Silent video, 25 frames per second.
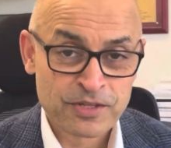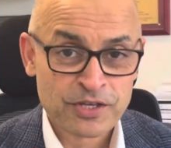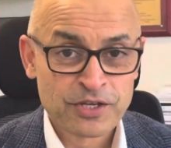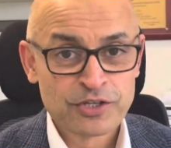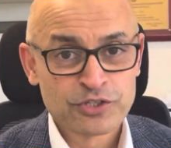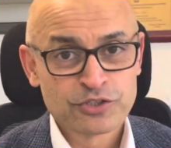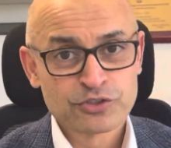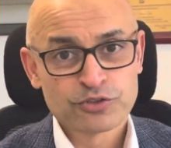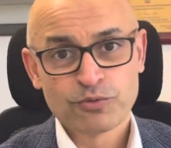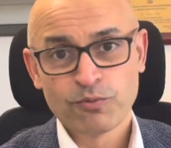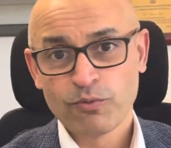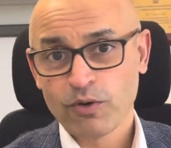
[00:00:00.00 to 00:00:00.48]

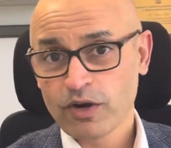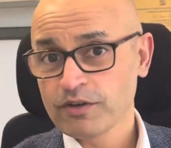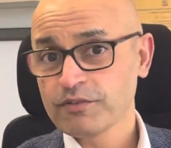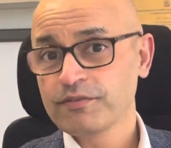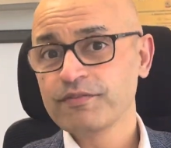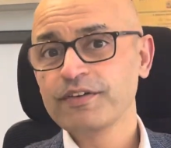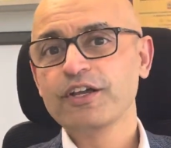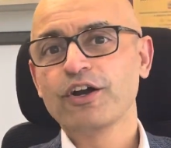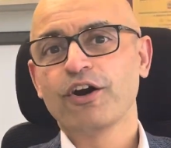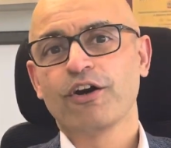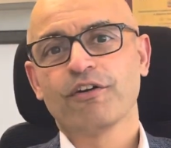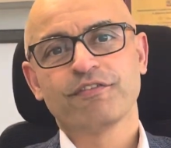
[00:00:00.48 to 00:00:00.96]
So what we
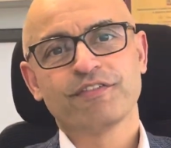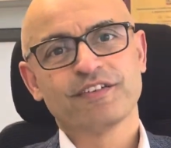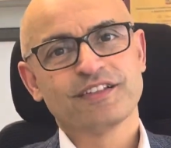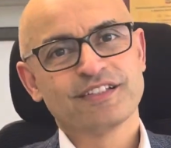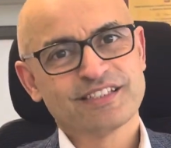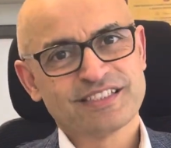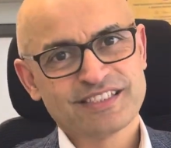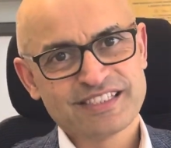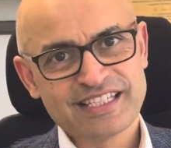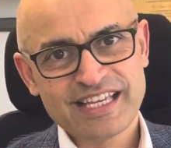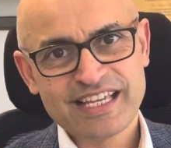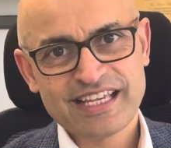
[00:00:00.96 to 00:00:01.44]
often
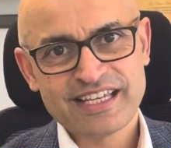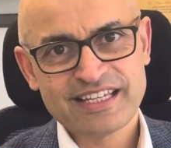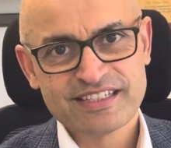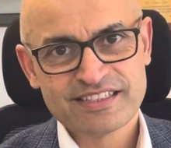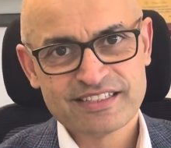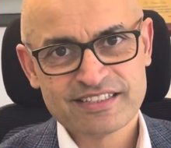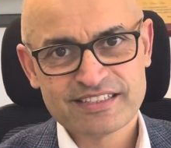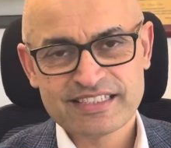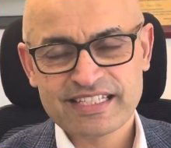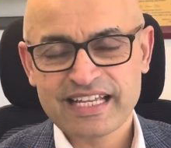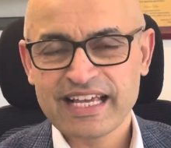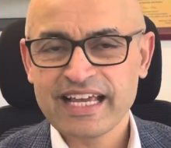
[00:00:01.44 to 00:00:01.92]
say
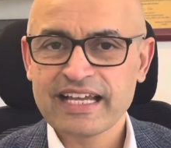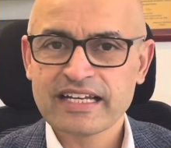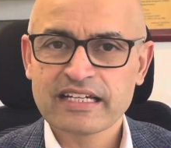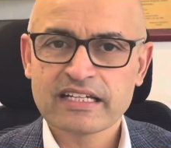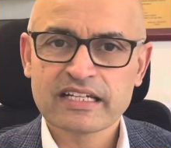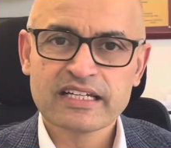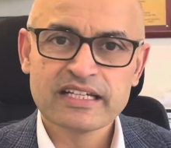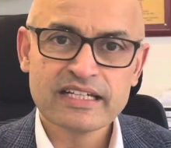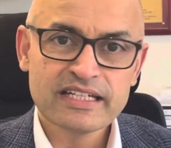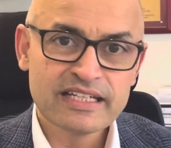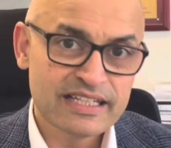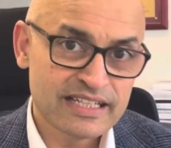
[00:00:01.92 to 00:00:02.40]
is at
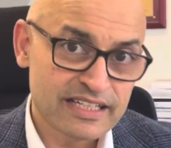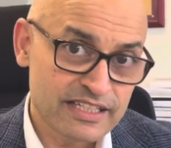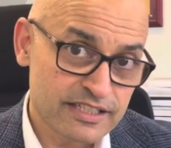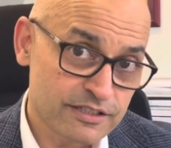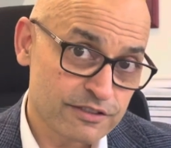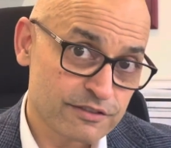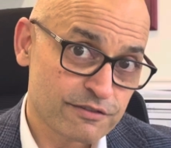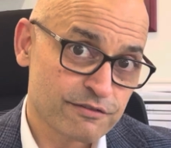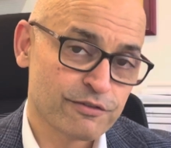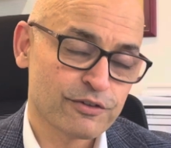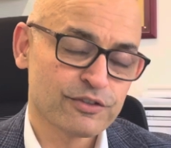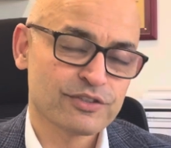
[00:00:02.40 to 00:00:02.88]
least
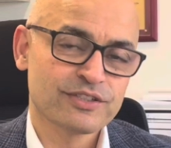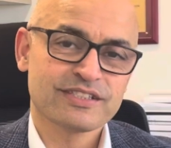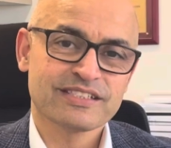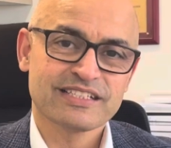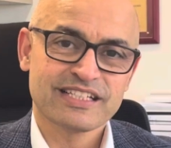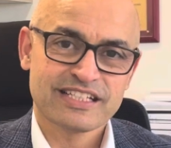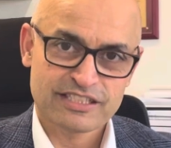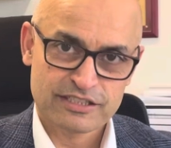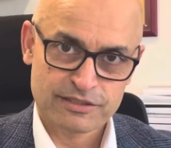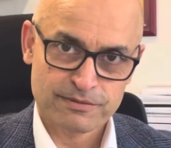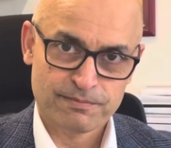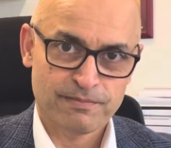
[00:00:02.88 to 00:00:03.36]
for
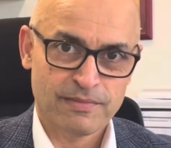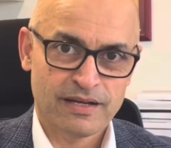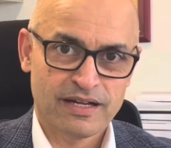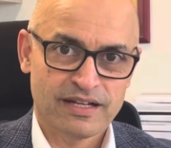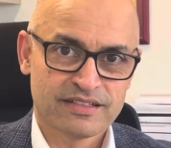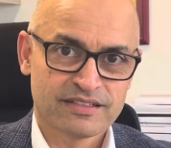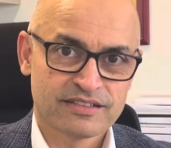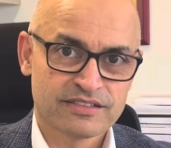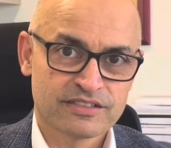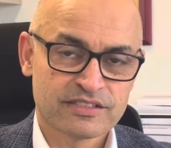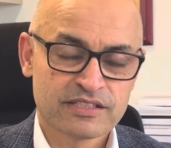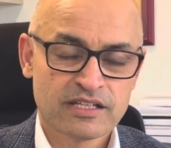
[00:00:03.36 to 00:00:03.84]
6
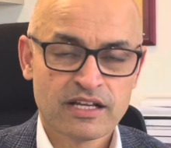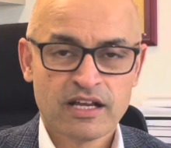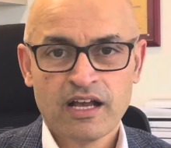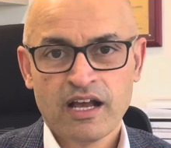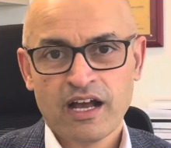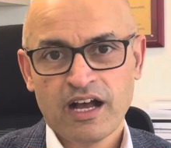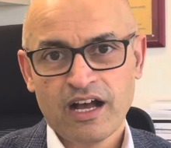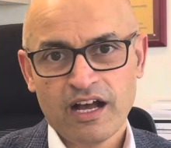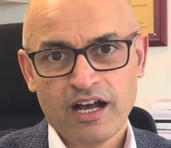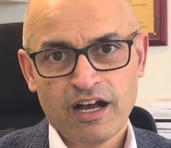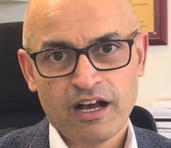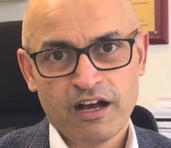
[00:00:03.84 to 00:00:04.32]
months
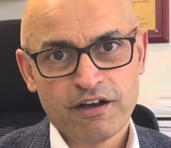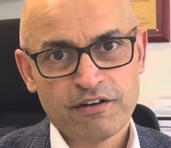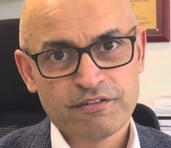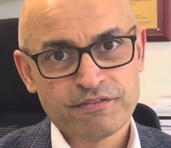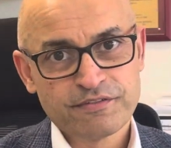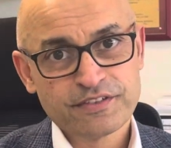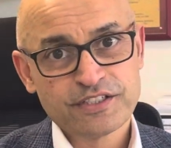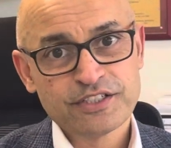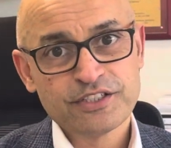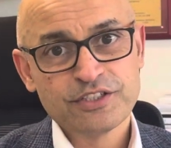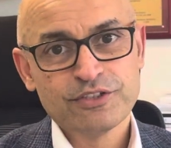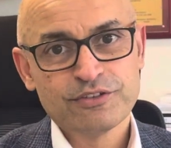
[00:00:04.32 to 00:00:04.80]

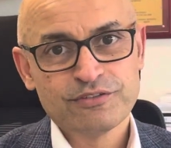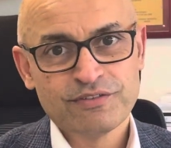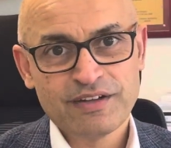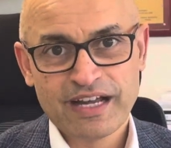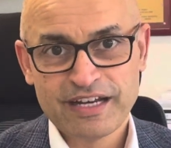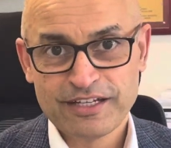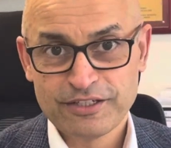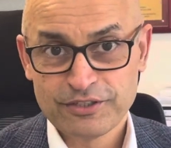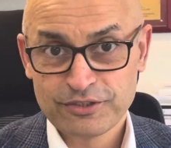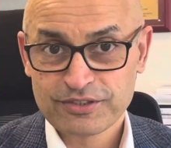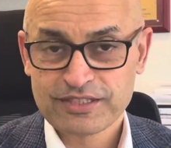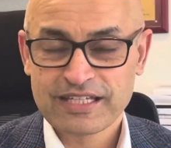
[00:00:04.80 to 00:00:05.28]
after you've had
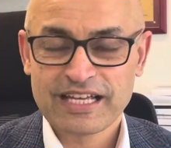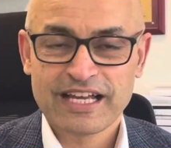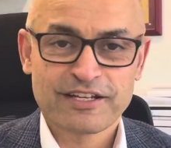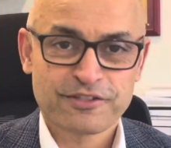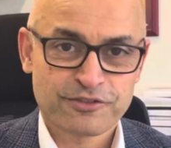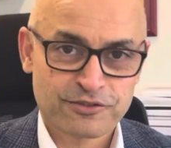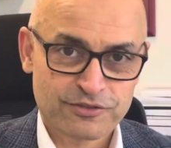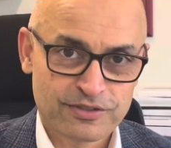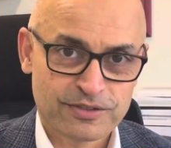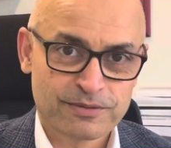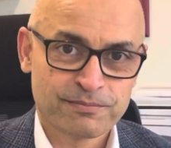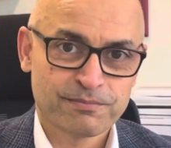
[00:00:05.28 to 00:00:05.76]
your
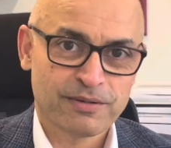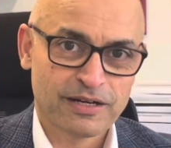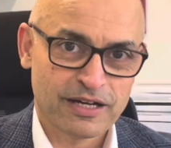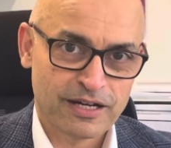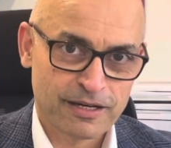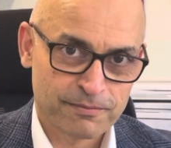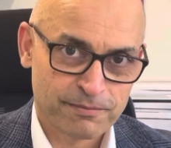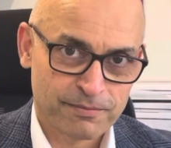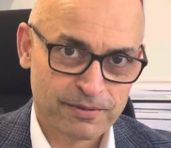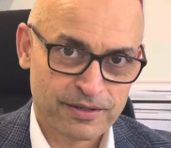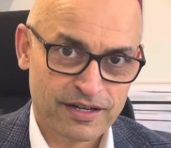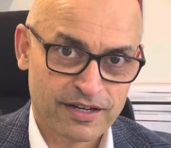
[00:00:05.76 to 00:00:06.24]
gastric
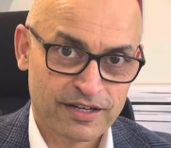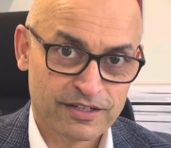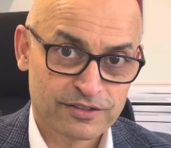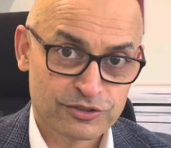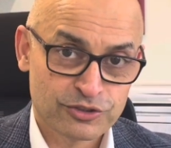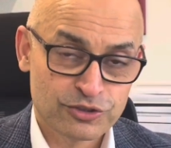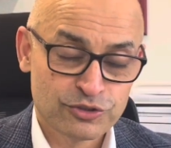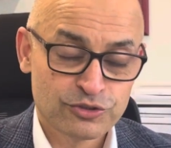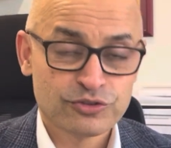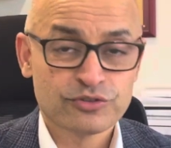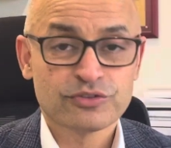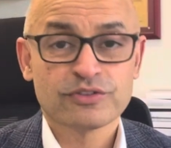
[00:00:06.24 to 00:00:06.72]
bypass, you
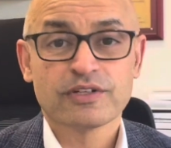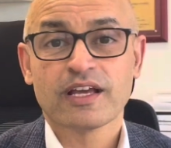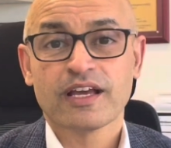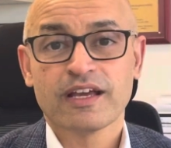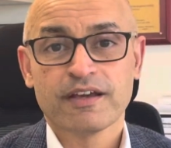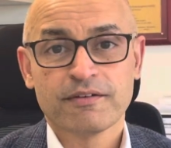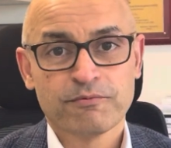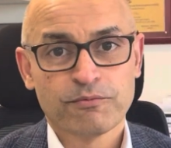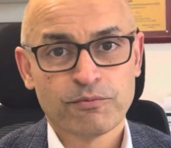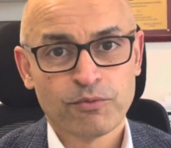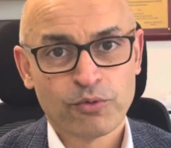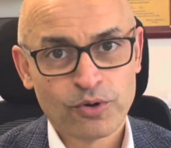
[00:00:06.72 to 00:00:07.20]
should
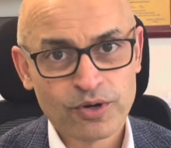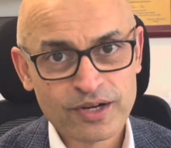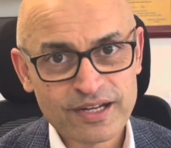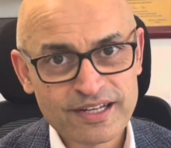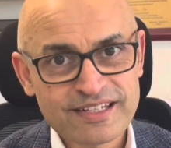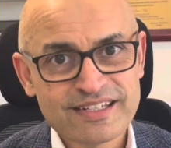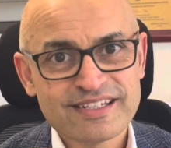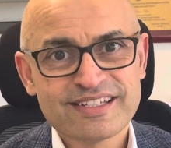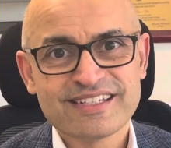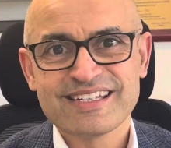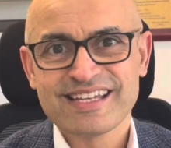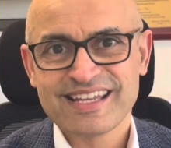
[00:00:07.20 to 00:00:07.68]
avoid
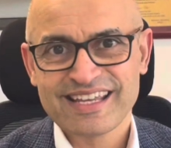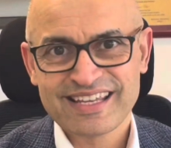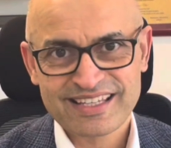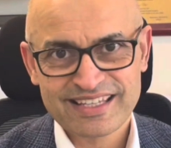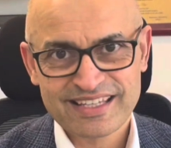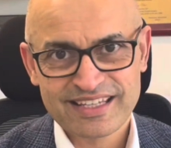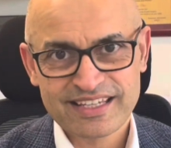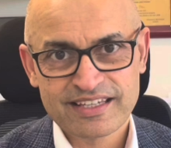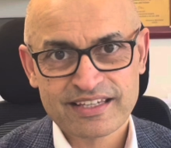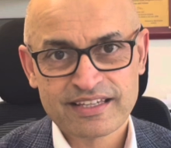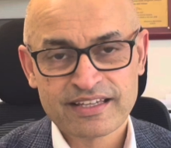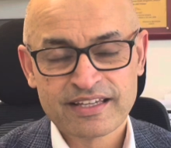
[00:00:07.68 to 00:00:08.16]

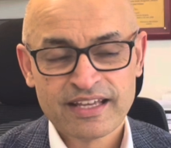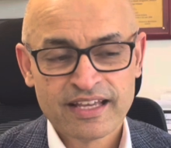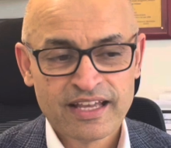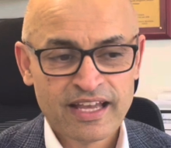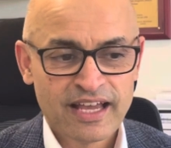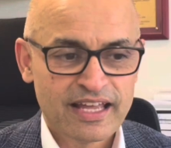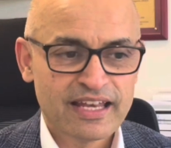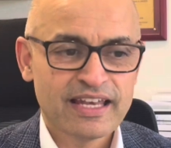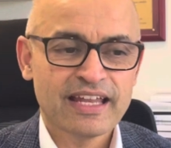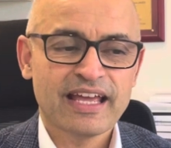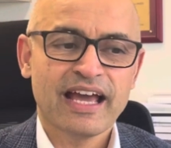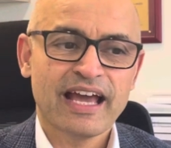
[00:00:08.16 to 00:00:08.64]
taking
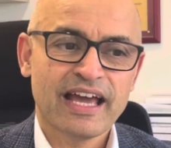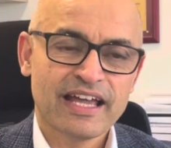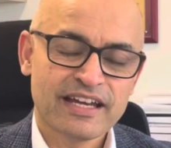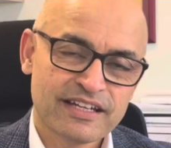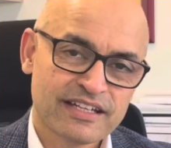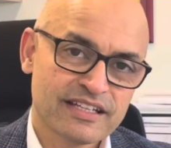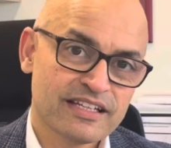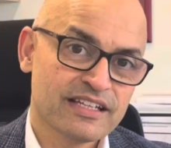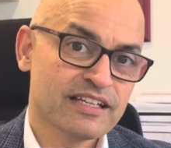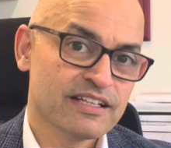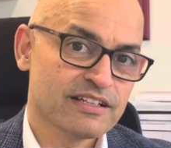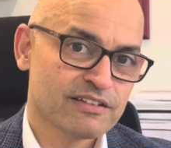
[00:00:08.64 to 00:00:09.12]
an
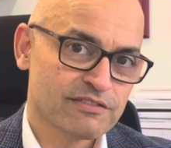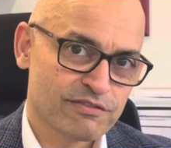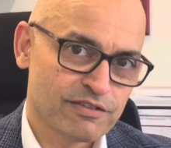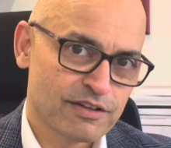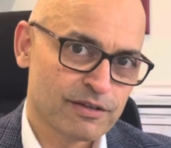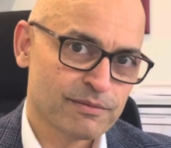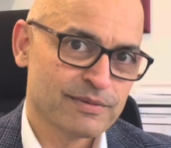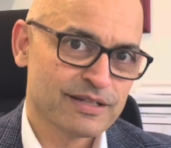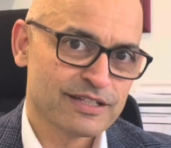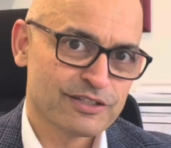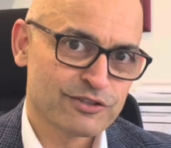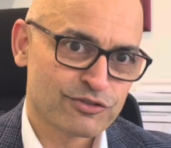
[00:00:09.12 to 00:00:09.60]

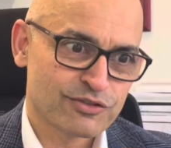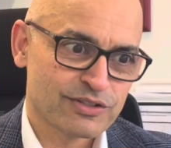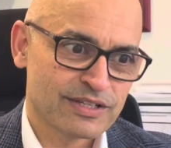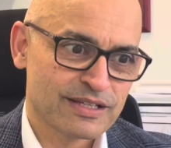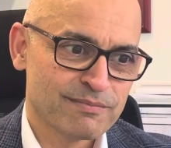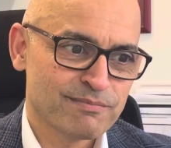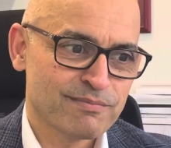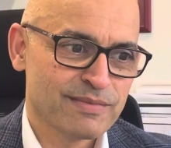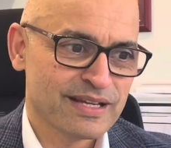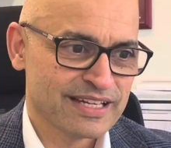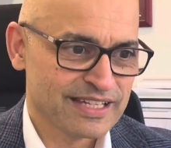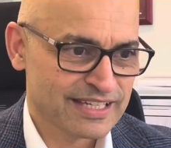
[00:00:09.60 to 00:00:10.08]
anti-inflammatory
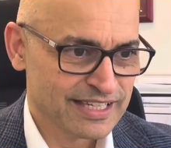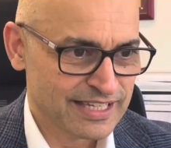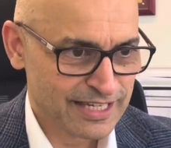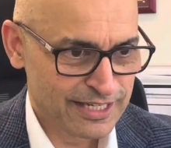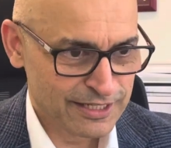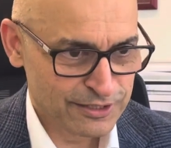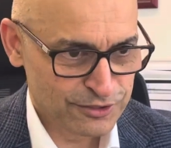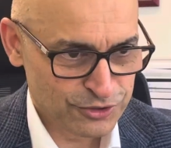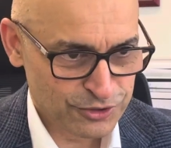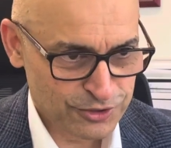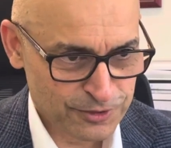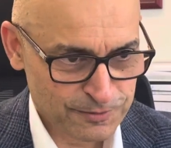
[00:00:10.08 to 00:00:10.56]

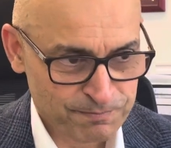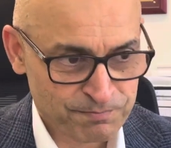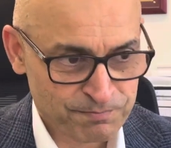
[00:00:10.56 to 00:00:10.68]
medication.